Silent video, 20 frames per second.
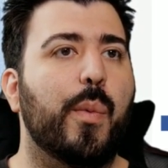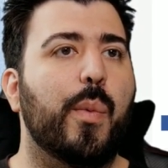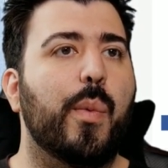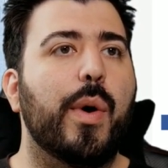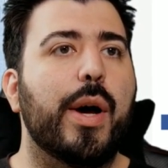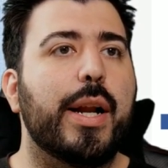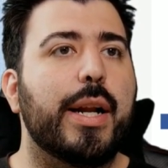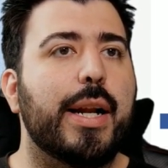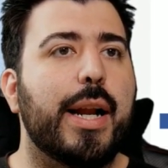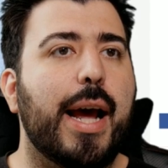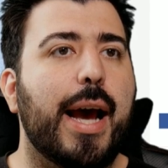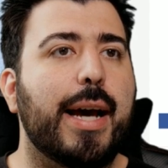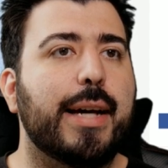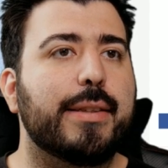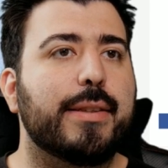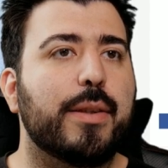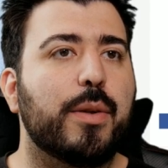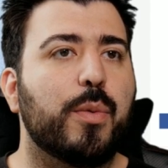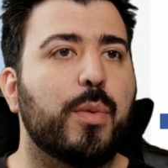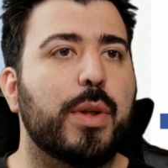what
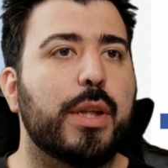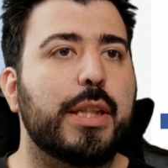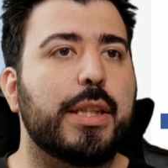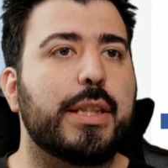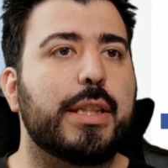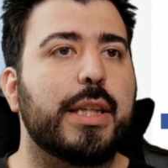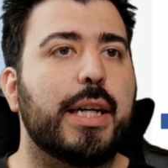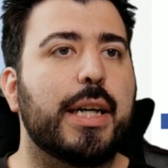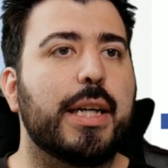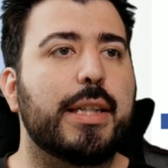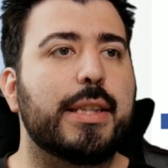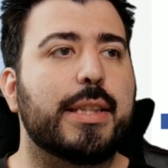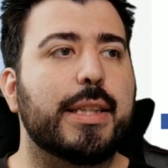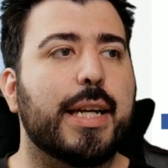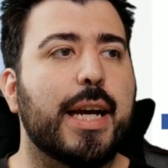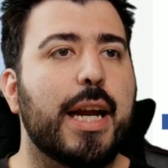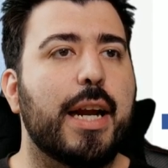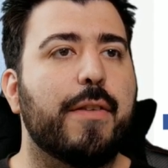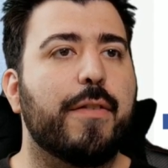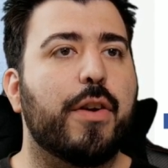has it really done to
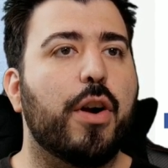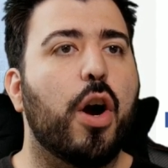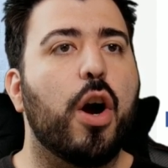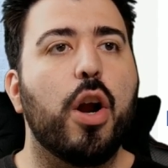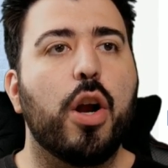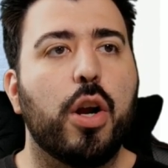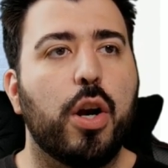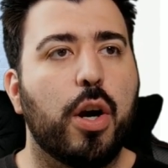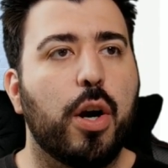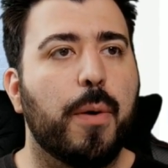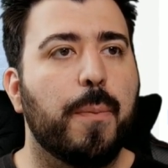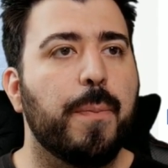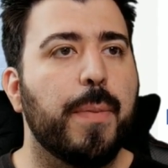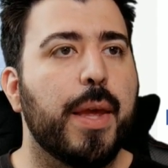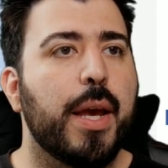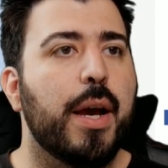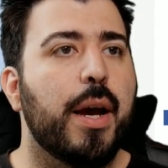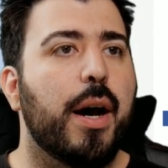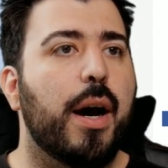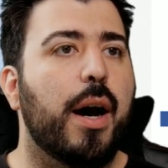kind of garner
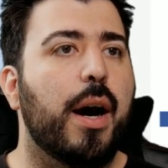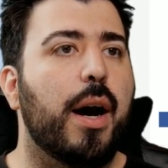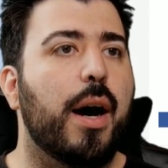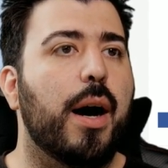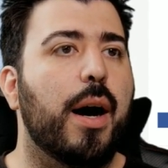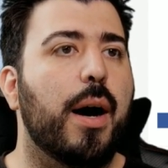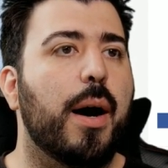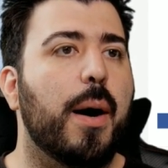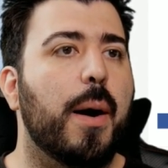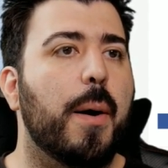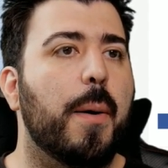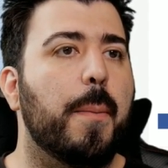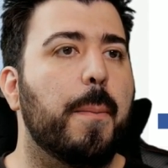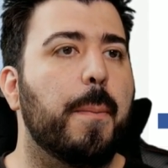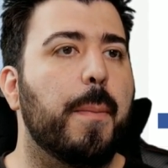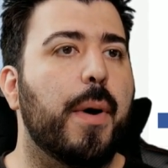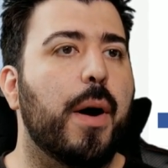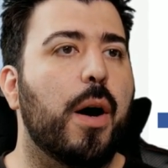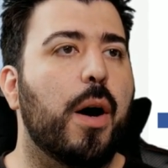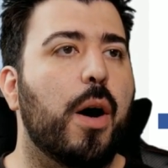
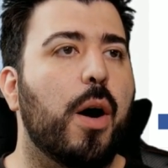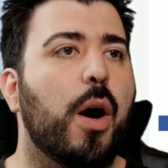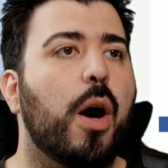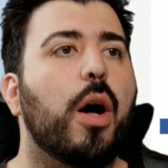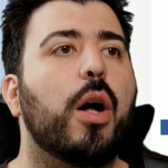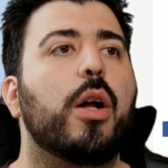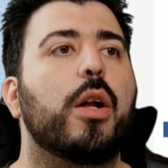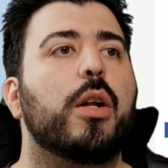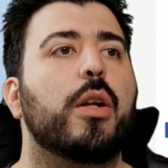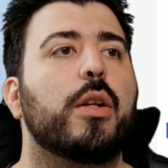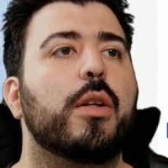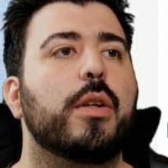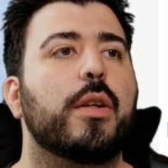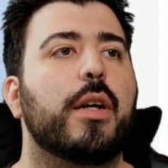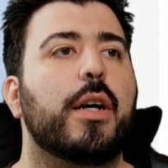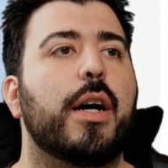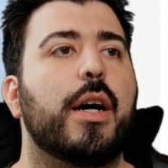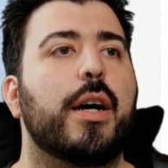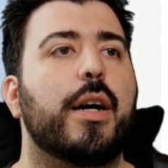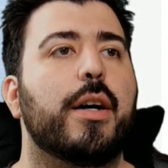um, all
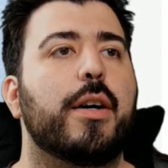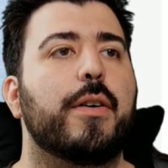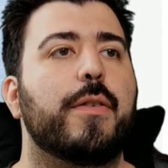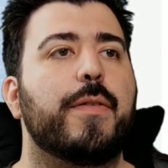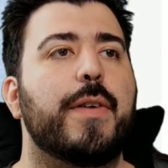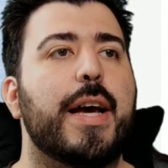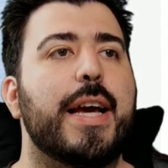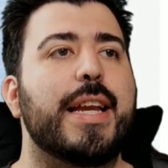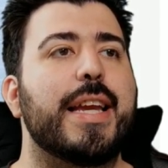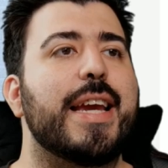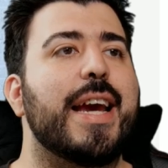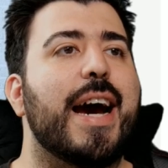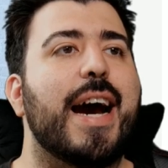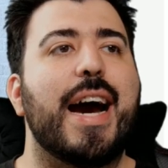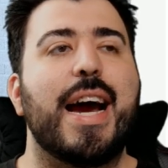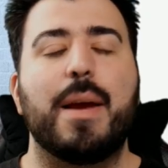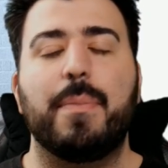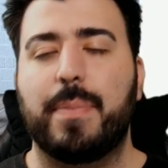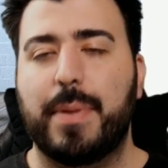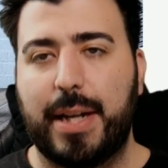of any
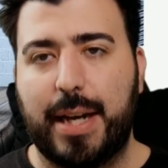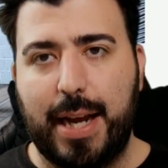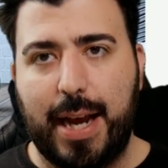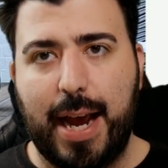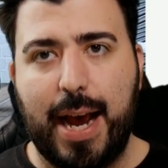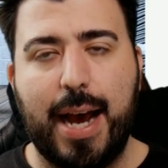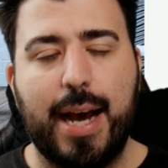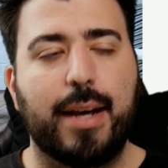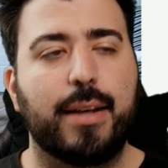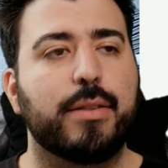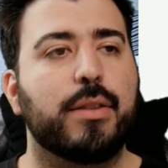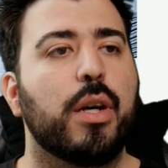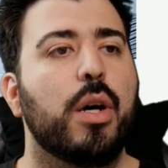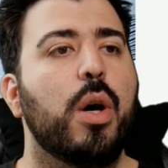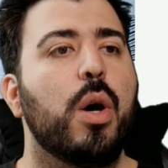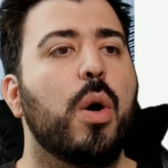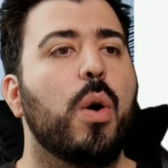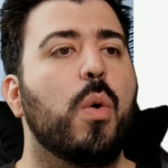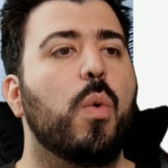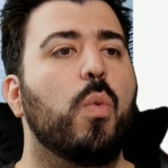hype that it has?
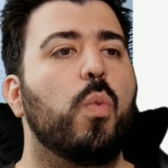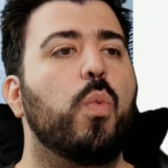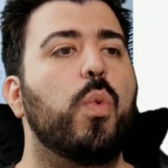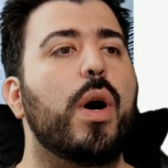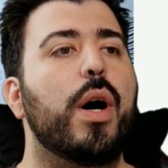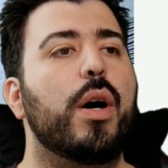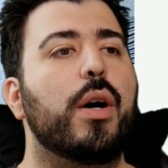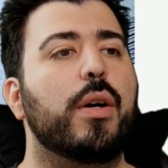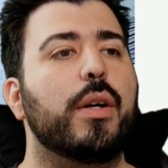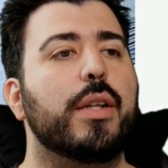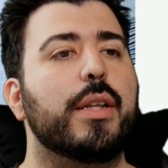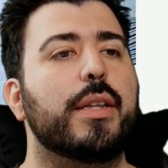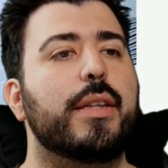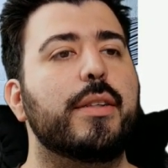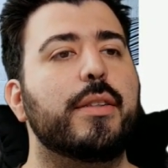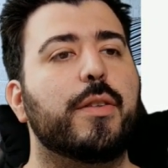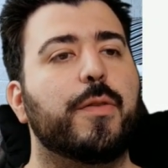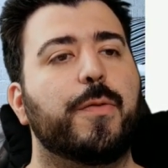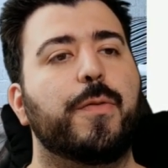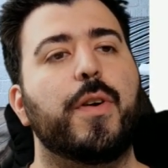Well,
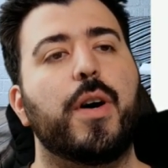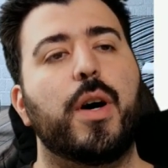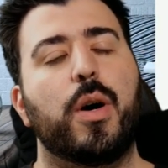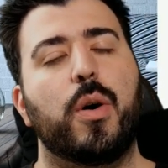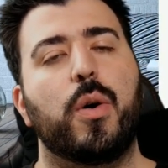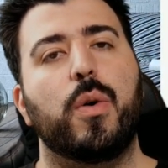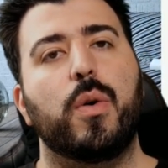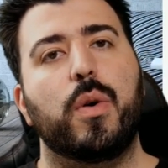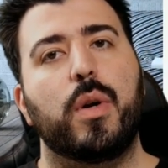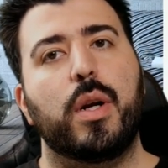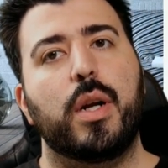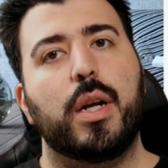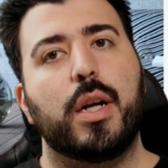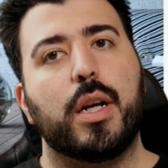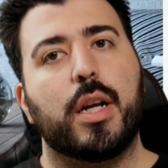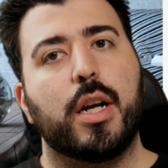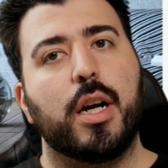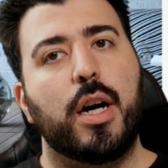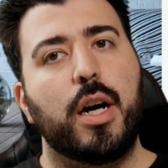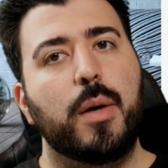this phone
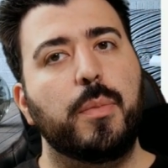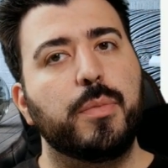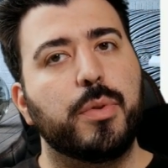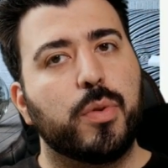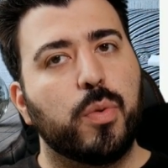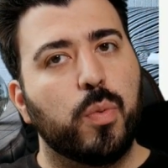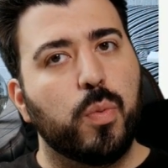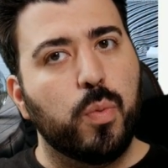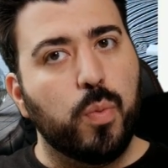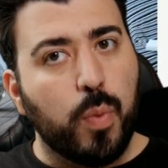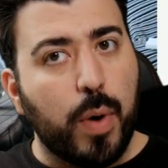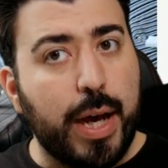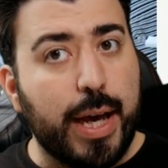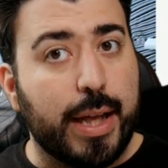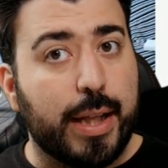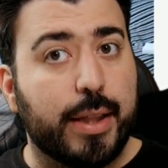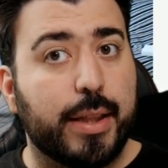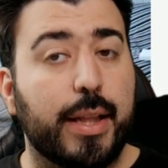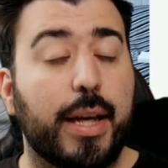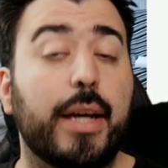comes
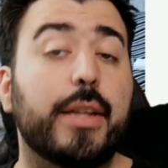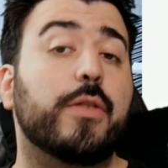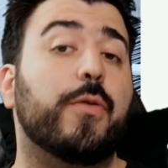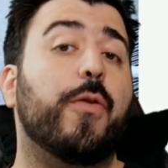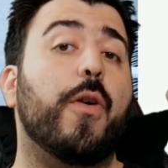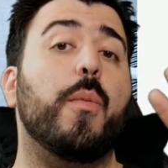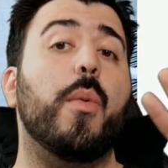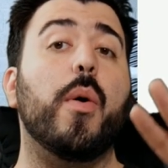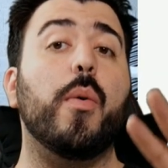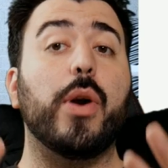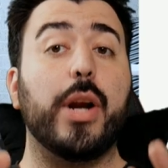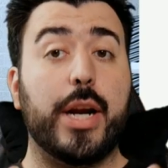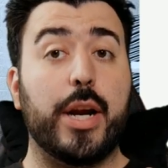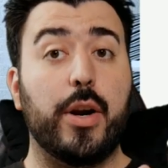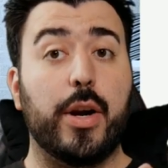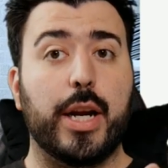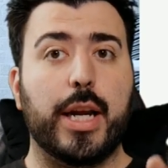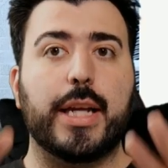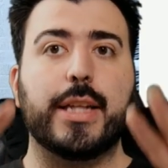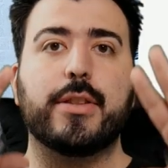with, as from what we're
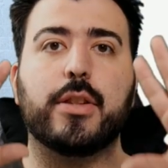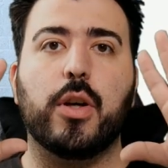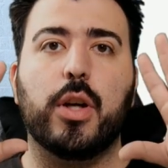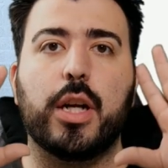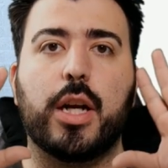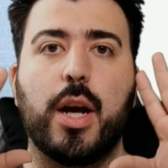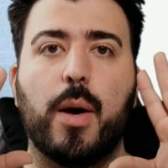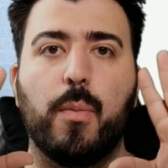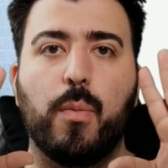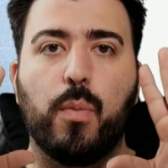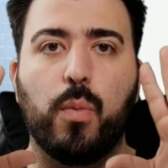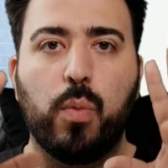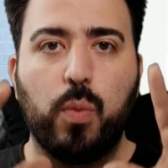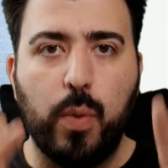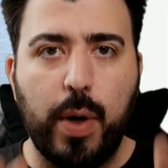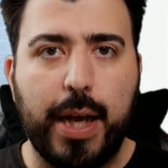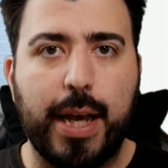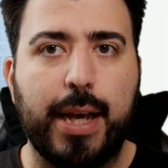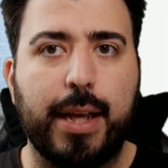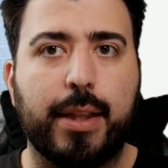hearing, it's going to come
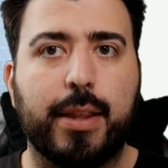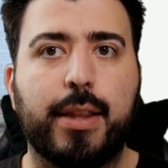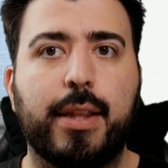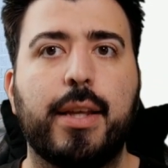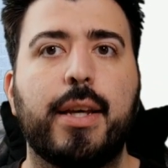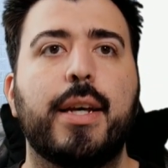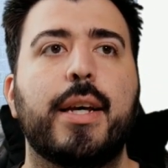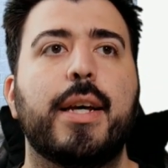with